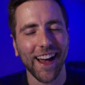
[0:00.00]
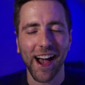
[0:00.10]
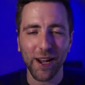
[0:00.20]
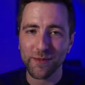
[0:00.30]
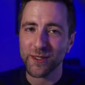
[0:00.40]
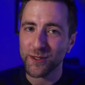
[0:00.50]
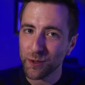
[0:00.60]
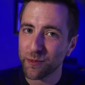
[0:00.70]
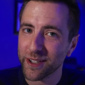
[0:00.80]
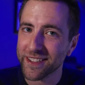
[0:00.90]
I'm
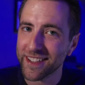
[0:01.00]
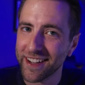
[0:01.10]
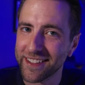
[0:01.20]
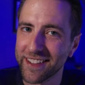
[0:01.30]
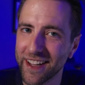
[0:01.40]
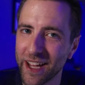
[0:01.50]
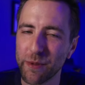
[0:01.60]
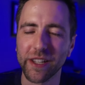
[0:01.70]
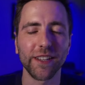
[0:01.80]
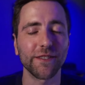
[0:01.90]
super excited today
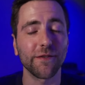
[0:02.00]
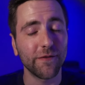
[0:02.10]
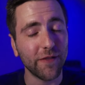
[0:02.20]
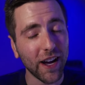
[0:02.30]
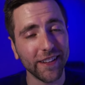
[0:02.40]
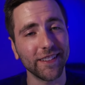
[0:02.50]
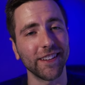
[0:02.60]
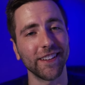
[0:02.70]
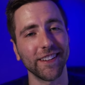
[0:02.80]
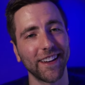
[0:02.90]
because
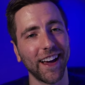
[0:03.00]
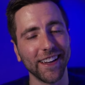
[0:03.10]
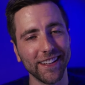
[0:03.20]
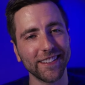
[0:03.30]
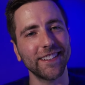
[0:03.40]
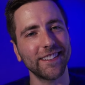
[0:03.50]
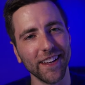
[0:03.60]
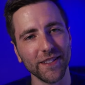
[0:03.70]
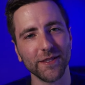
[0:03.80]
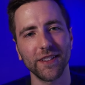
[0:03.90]
finally I get to
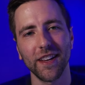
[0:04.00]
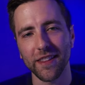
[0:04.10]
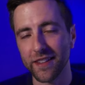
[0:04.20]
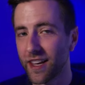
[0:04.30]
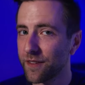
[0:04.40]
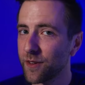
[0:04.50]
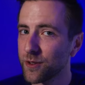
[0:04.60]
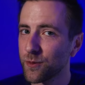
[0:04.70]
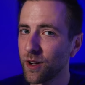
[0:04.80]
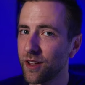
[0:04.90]
test the
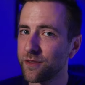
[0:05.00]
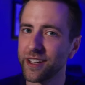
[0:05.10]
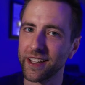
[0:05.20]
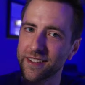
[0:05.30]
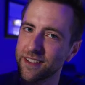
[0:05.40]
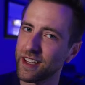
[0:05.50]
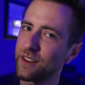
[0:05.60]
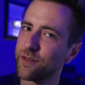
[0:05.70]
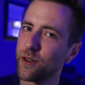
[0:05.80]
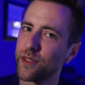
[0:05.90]
iPhone twelve against the
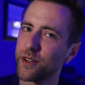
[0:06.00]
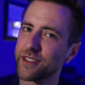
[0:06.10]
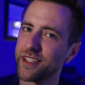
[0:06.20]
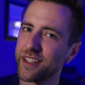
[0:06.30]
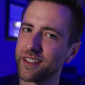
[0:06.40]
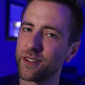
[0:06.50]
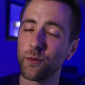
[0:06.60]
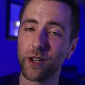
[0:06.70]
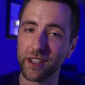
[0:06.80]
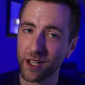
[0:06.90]
iPhone thirteen
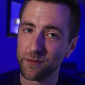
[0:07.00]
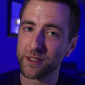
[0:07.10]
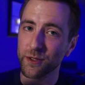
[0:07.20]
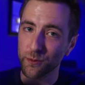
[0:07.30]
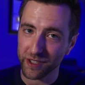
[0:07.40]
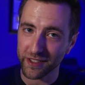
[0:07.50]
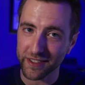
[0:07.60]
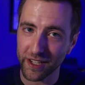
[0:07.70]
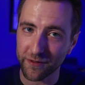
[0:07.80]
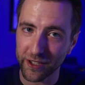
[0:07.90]
when it comes to real
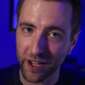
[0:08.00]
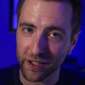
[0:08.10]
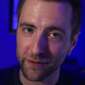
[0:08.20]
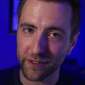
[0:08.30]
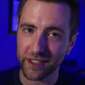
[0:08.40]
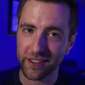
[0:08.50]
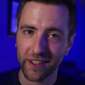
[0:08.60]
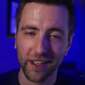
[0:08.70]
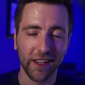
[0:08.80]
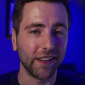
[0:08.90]
estate photography.
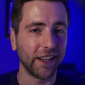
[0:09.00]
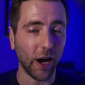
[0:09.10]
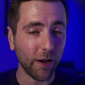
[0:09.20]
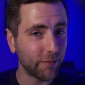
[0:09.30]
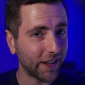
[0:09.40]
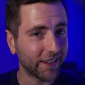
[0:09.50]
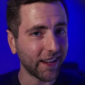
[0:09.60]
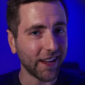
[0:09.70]
Now, I've been